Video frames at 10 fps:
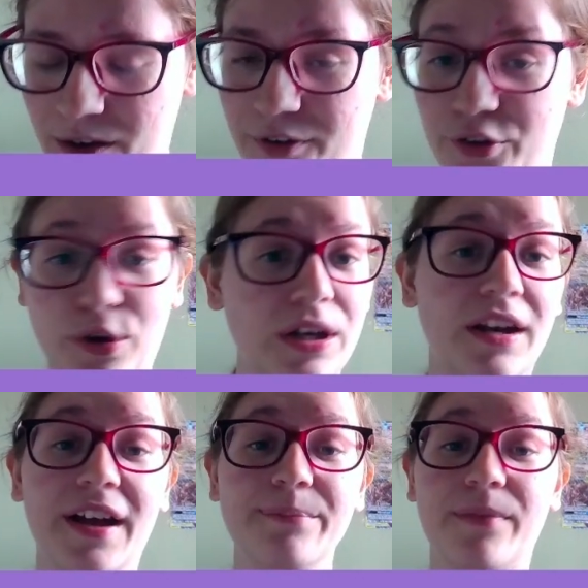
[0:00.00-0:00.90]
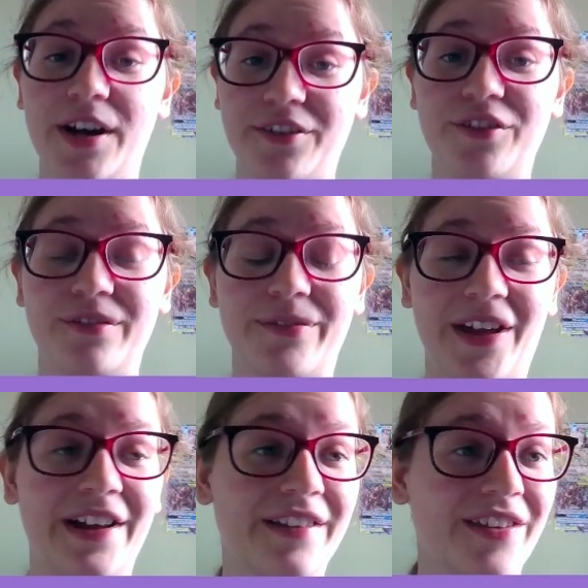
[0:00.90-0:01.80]
Not gonna lie, I could do with
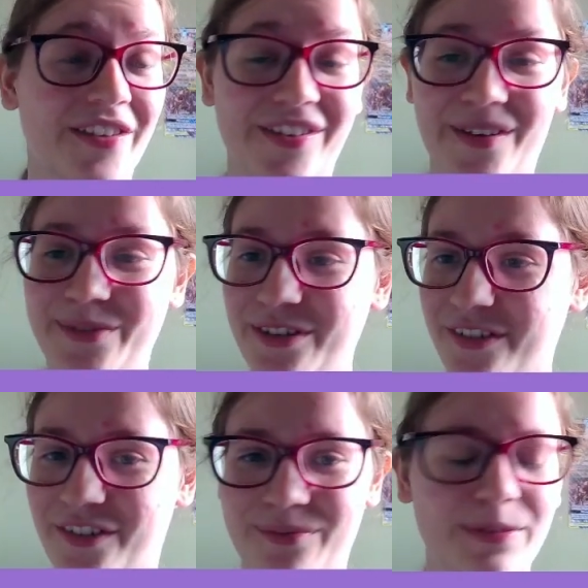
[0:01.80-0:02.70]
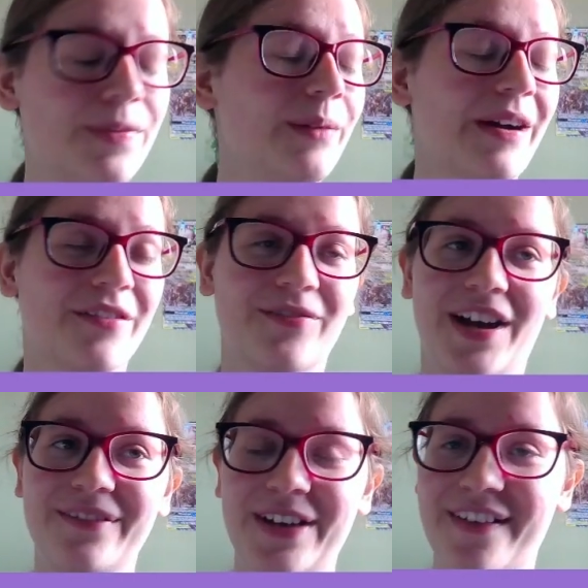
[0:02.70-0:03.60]
that in the summer, because with the amount of
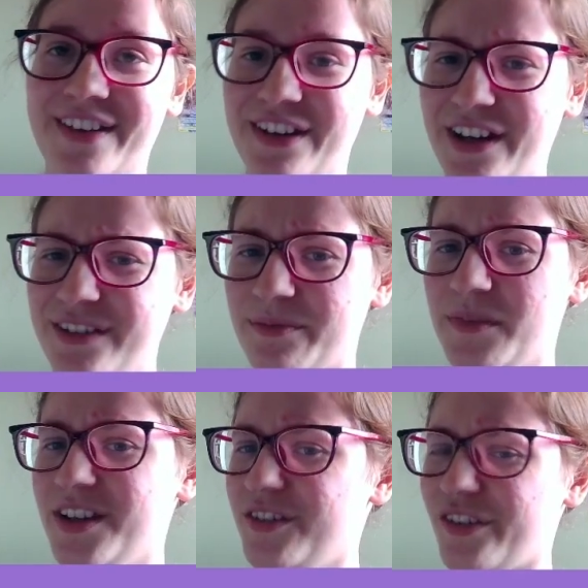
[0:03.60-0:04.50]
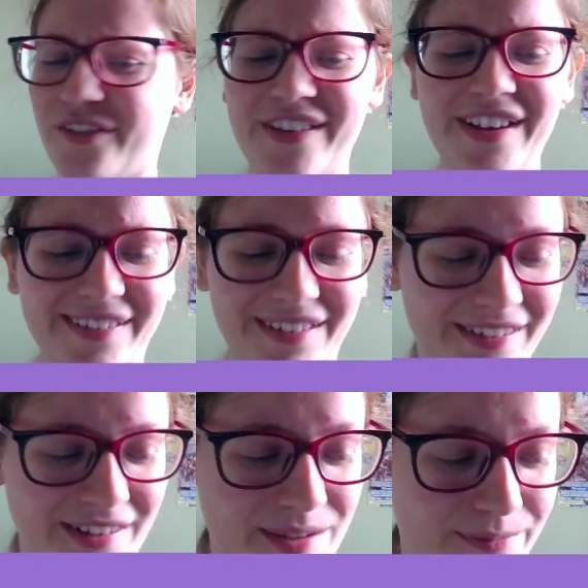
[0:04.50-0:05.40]
light we get at night, not always easy to
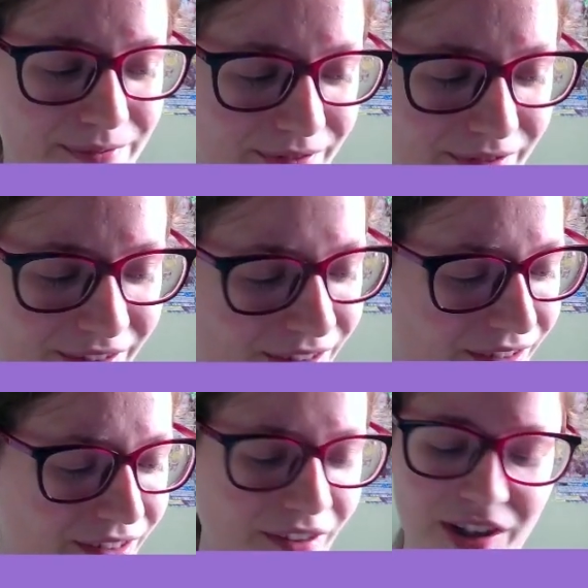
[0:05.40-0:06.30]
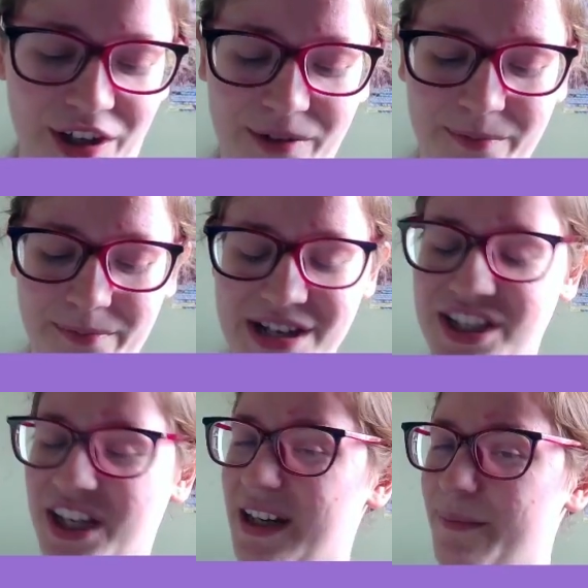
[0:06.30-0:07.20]
sleep. So, you know, pet
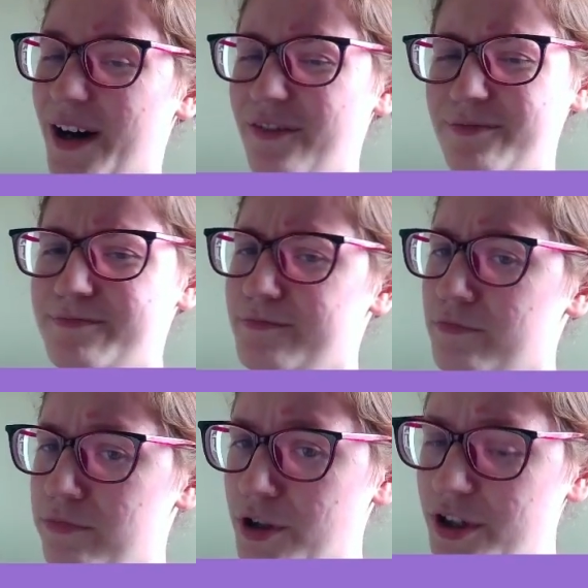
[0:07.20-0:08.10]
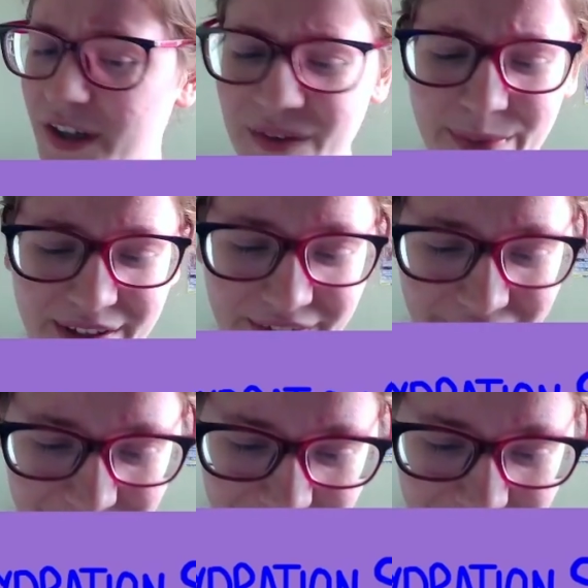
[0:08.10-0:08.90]
Jigglypuff wouldn't go amiss.